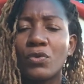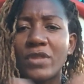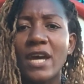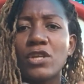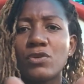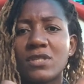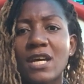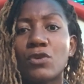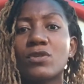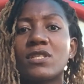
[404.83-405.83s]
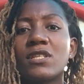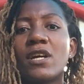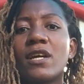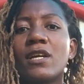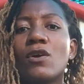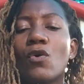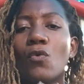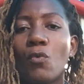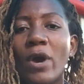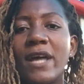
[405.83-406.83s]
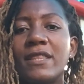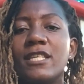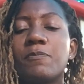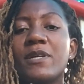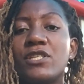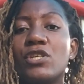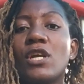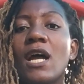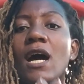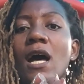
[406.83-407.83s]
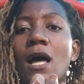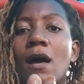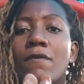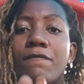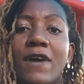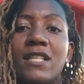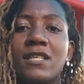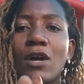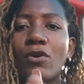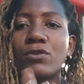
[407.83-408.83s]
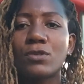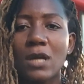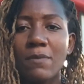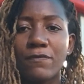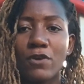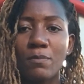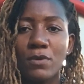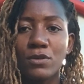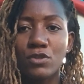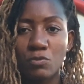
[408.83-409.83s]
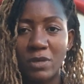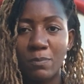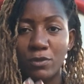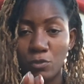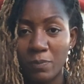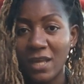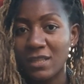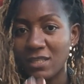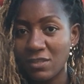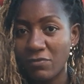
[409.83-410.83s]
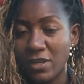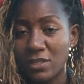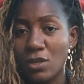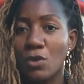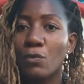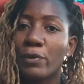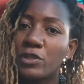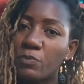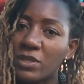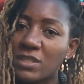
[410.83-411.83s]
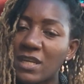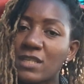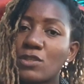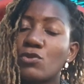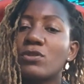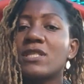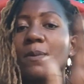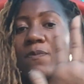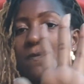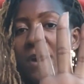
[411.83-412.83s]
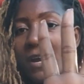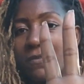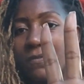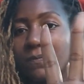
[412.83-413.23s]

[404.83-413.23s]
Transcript: Then you start considering where this particular funds are going to come from to be able to plan this event, which brings us to step 5.